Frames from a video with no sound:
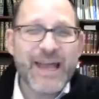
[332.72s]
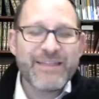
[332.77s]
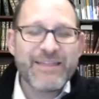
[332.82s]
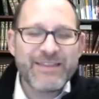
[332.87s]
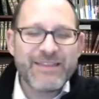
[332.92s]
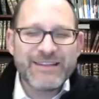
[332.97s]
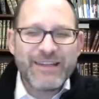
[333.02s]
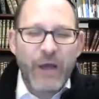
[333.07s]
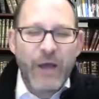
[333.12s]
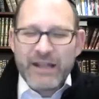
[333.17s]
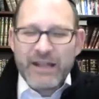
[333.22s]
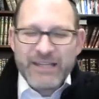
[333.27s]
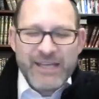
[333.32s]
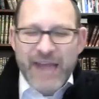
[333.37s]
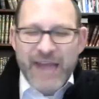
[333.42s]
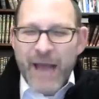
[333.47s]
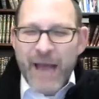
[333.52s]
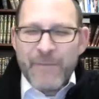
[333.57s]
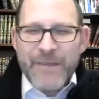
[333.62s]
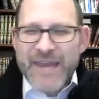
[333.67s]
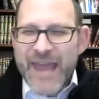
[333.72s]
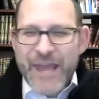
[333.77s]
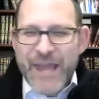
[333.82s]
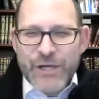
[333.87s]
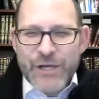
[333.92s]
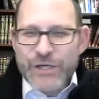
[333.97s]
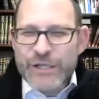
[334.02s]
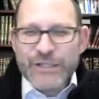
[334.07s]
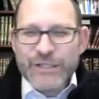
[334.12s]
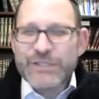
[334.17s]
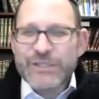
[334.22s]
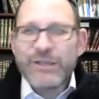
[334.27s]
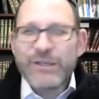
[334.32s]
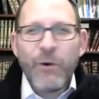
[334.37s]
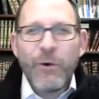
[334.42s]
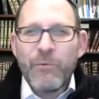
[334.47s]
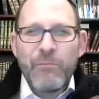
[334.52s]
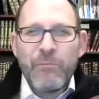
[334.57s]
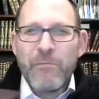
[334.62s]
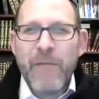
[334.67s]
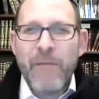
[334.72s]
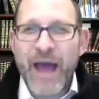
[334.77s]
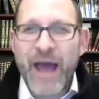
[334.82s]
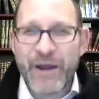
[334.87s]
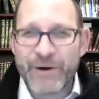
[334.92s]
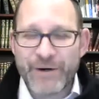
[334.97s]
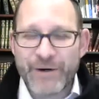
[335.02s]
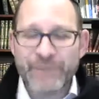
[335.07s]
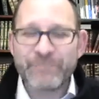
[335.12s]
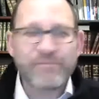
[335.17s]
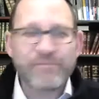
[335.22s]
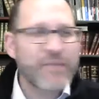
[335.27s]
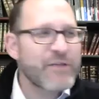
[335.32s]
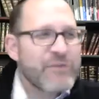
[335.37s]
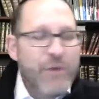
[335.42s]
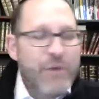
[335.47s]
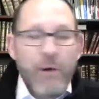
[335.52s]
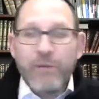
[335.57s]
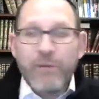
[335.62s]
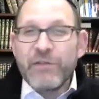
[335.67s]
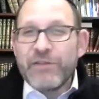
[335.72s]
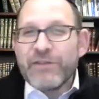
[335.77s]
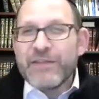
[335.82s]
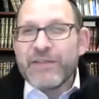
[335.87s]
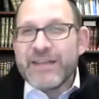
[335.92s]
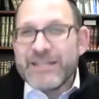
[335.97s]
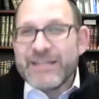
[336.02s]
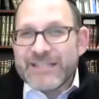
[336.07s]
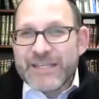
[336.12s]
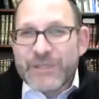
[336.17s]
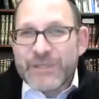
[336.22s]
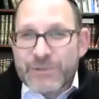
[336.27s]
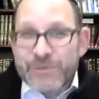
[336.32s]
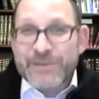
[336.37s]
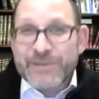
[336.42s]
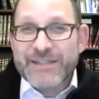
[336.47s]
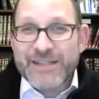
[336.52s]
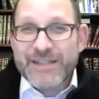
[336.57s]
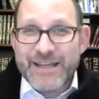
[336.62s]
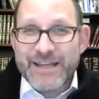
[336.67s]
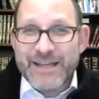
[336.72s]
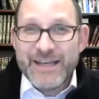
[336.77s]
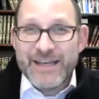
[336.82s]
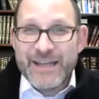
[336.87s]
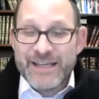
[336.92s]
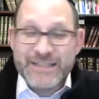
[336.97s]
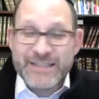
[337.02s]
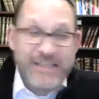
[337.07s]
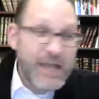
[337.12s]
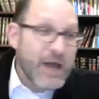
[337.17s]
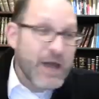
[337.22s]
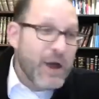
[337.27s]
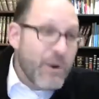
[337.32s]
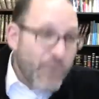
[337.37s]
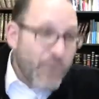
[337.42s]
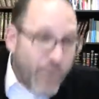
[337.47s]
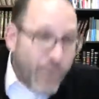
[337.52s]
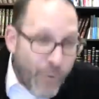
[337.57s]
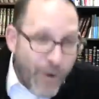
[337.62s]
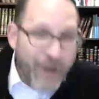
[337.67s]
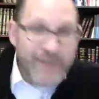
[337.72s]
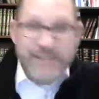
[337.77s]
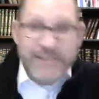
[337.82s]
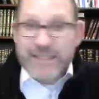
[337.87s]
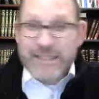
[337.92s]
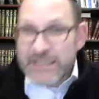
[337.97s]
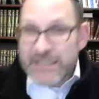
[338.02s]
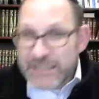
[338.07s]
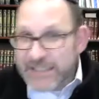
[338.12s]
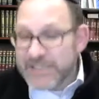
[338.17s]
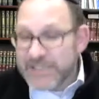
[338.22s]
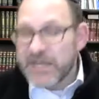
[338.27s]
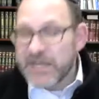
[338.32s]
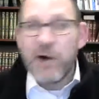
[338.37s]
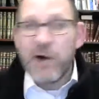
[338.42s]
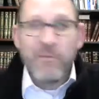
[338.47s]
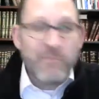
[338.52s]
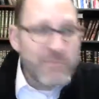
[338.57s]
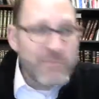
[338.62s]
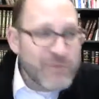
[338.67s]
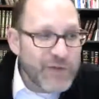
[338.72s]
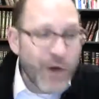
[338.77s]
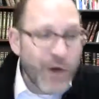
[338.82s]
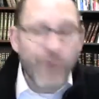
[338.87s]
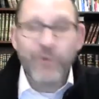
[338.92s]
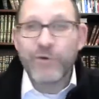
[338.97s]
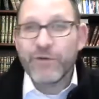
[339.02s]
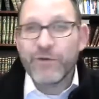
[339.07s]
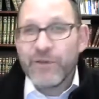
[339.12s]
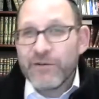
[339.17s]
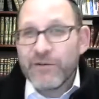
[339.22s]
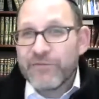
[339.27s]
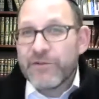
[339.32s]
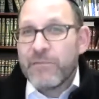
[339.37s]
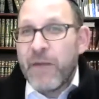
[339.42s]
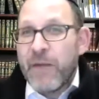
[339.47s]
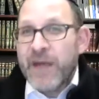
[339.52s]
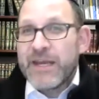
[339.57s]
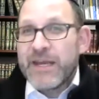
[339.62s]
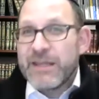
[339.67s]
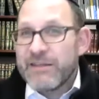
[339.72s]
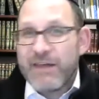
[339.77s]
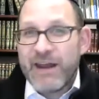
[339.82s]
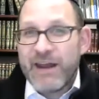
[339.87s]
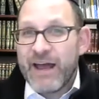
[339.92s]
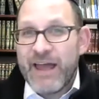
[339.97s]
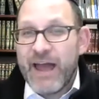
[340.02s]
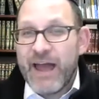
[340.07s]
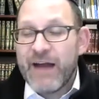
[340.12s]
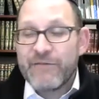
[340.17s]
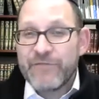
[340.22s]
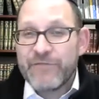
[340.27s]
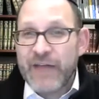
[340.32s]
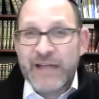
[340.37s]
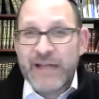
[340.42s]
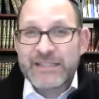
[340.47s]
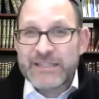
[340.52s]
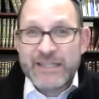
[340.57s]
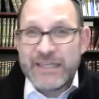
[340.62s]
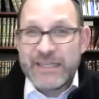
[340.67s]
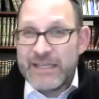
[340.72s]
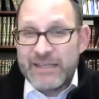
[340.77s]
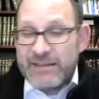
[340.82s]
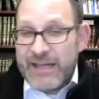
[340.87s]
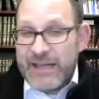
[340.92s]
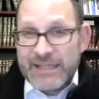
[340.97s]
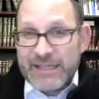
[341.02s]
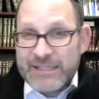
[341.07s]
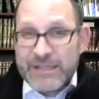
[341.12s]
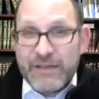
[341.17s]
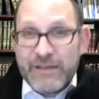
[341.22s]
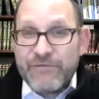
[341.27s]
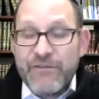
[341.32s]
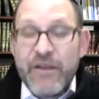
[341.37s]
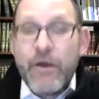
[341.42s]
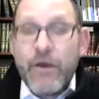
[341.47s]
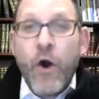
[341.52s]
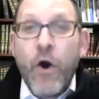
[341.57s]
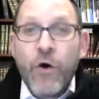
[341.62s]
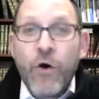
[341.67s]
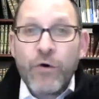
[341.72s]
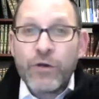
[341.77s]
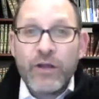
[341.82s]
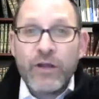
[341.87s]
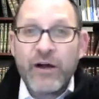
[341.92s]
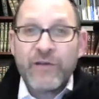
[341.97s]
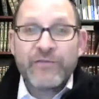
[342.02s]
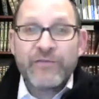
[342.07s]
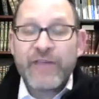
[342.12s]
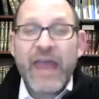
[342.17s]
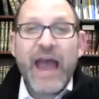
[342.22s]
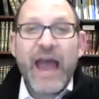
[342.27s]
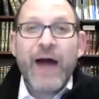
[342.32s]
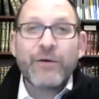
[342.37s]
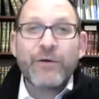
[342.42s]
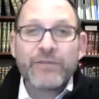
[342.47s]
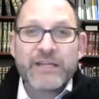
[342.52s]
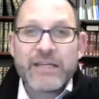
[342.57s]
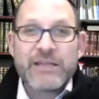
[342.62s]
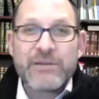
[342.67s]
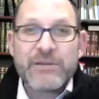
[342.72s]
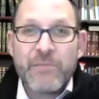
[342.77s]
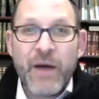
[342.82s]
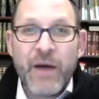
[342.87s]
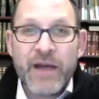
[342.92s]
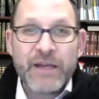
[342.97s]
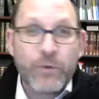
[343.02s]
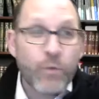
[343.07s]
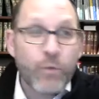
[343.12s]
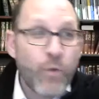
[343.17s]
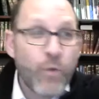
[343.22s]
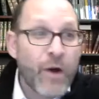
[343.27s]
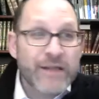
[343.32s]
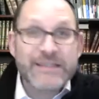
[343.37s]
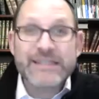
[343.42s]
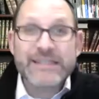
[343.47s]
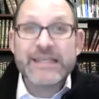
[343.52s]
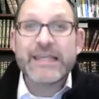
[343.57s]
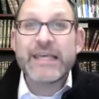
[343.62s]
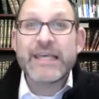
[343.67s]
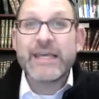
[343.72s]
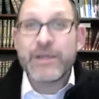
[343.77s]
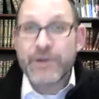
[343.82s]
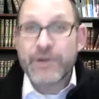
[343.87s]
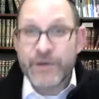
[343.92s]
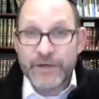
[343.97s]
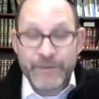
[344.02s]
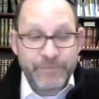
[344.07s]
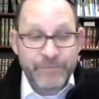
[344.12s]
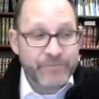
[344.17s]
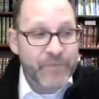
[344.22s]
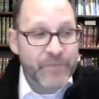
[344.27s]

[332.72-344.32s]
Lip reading: The denominations don't matter. The only thing that he's interested in is what's the sum total of the money that I have. That's the goal of counting the money. What's here?